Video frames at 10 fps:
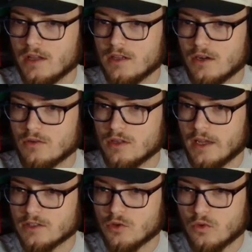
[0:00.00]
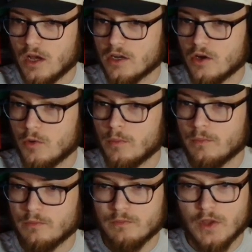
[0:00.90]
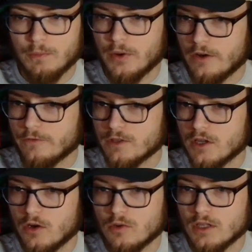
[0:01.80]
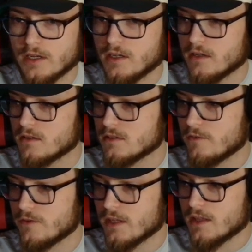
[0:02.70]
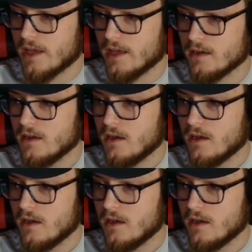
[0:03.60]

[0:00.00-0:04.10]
you know, like Toronto, you know, Buffalo, London, stuff like that,